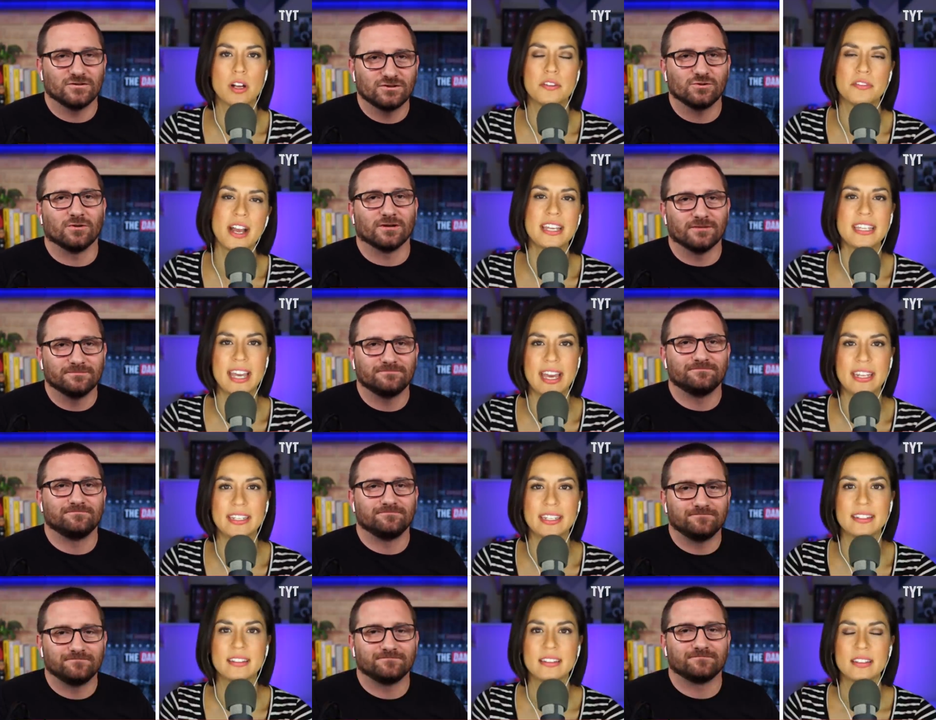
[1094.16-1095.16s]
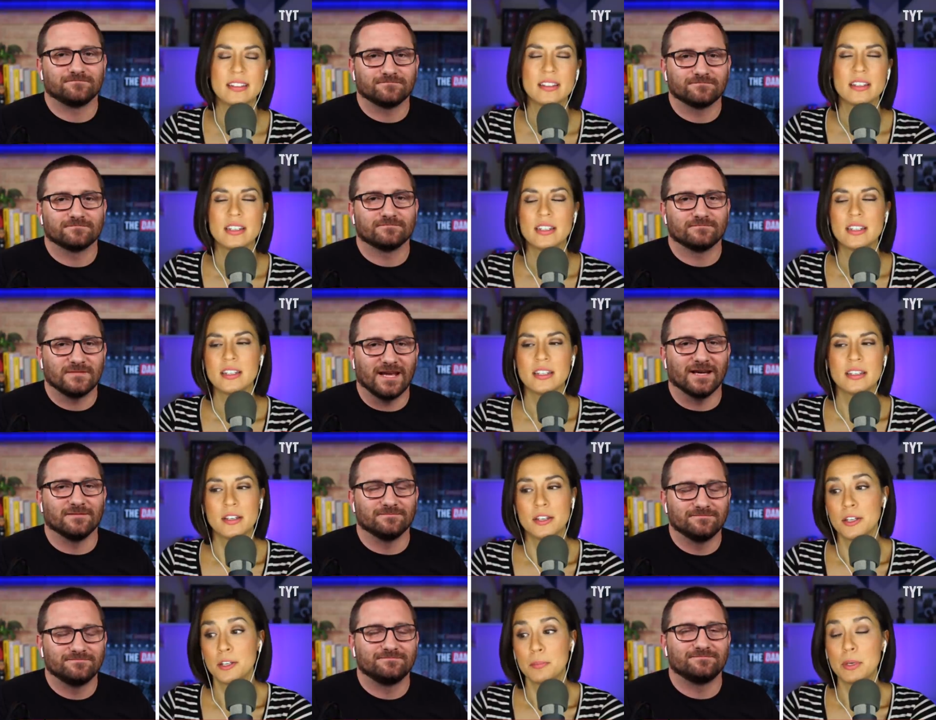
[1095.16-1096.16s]
Speaker 1: sure. of. I get it. Yeah.
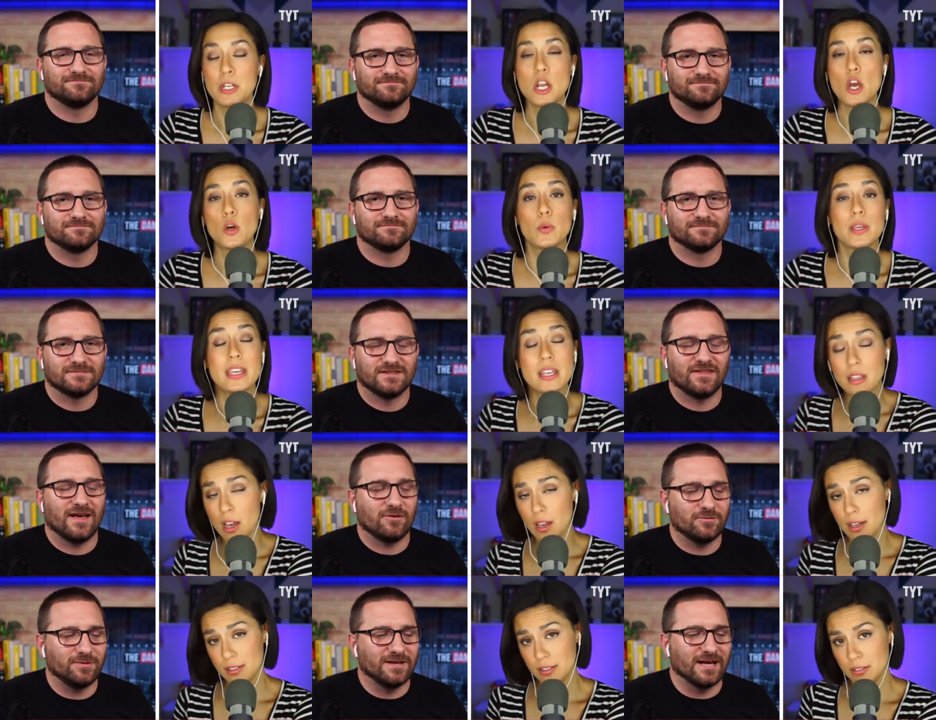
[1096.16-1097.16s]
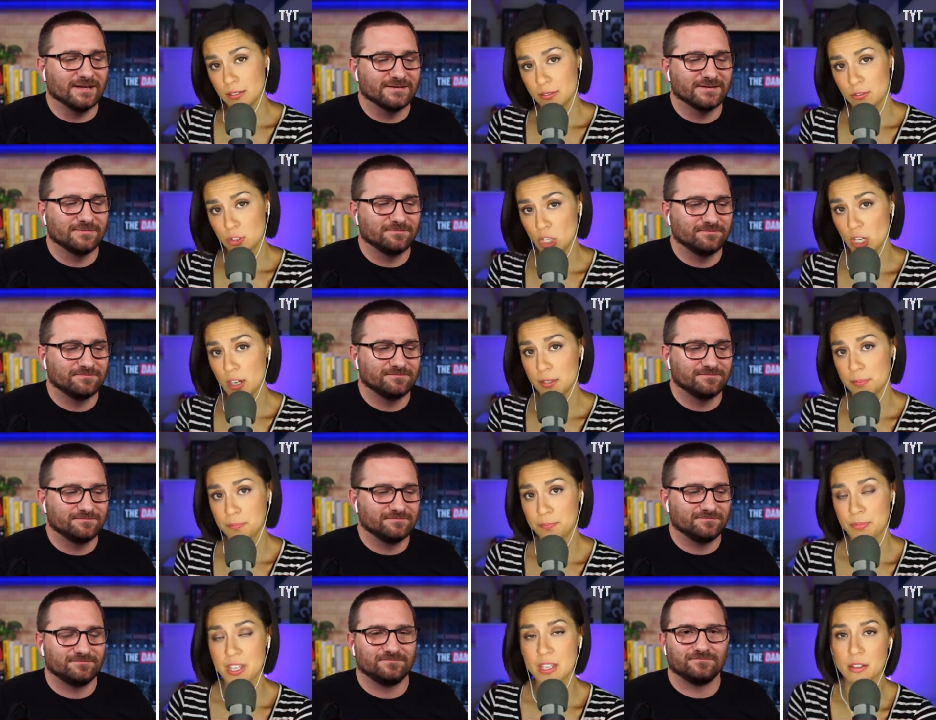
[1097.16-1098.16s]
But no, so Elon,
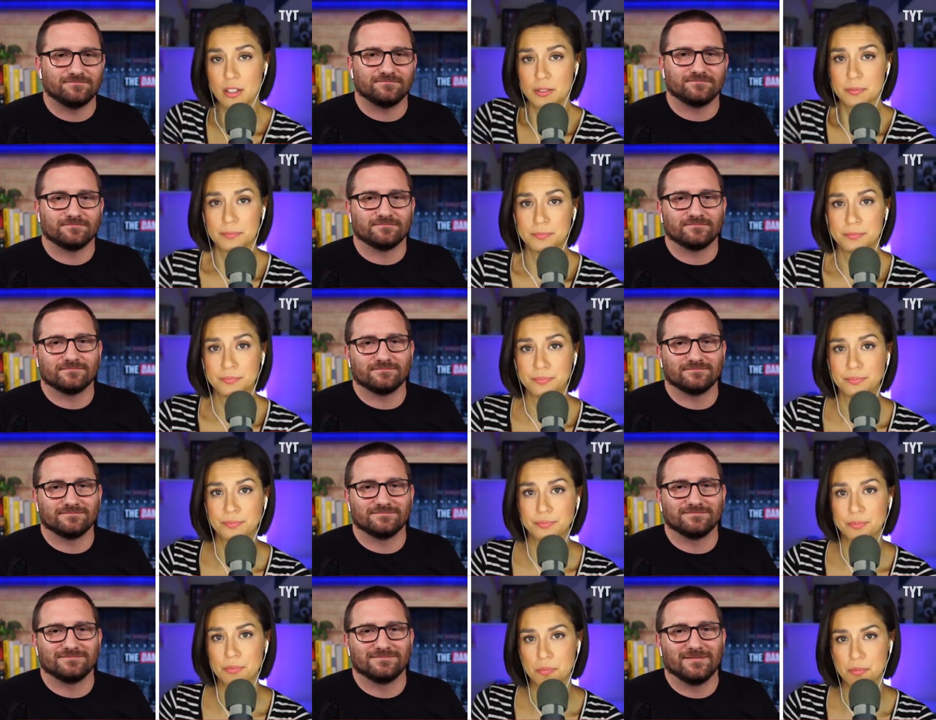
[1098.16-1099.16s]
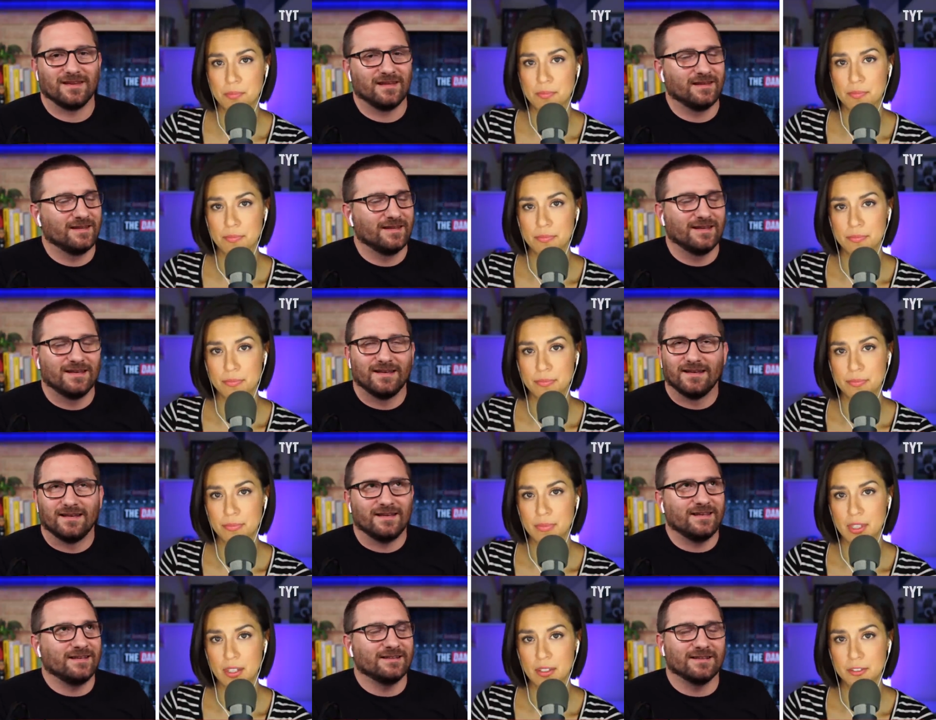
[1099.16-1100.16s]
John, Elon.
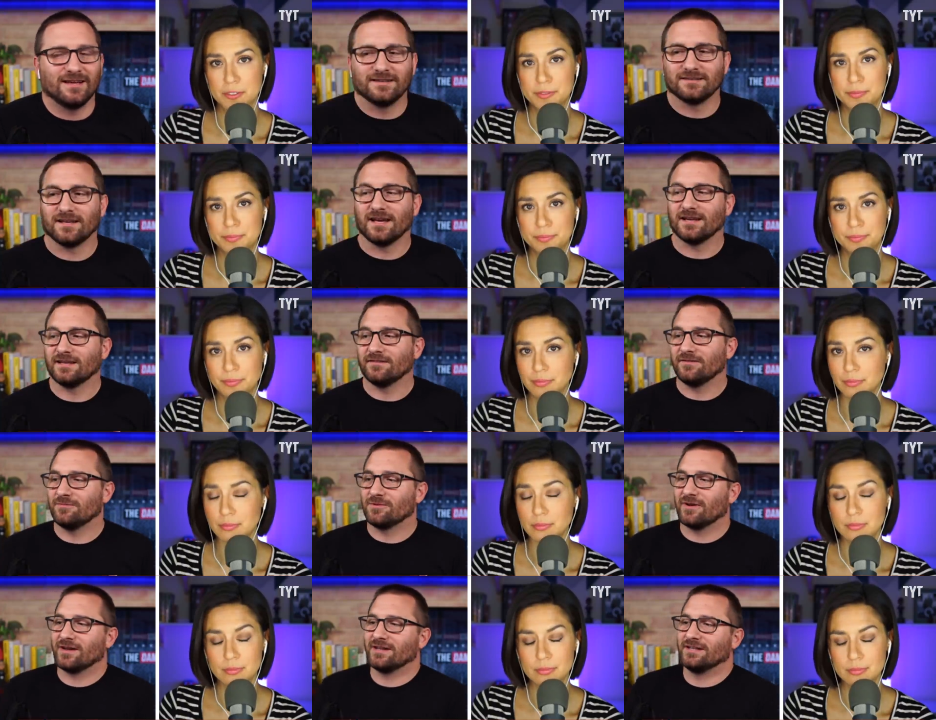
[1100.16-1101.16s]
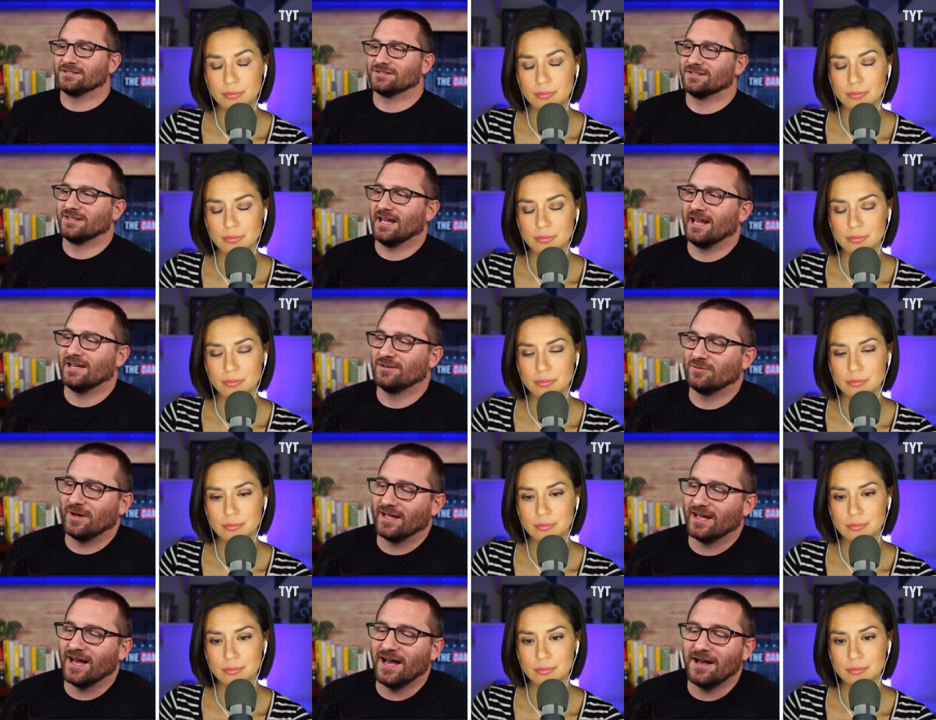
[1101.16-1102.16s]
Speaker 2: Elon, gotta give him the recognition. Anyway,
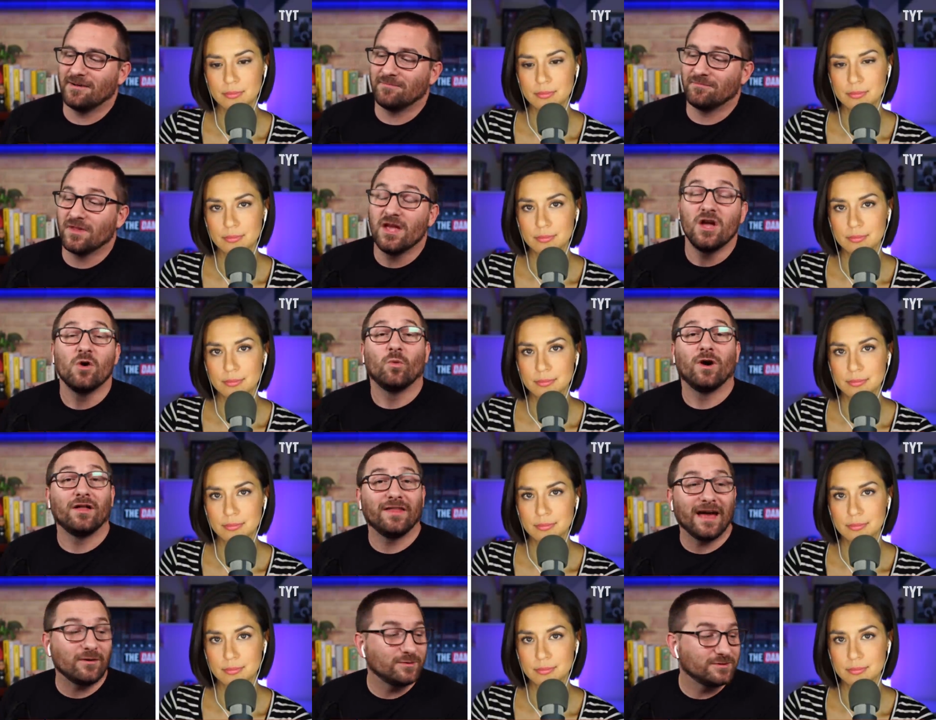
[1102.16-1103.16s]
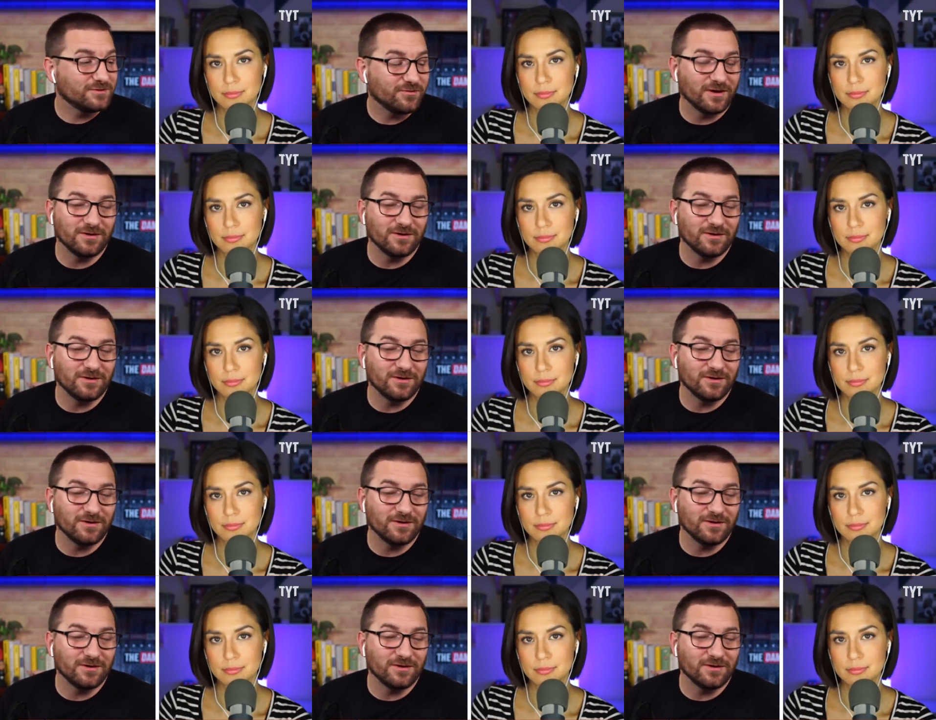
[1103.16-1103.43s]
um, well, that was fun,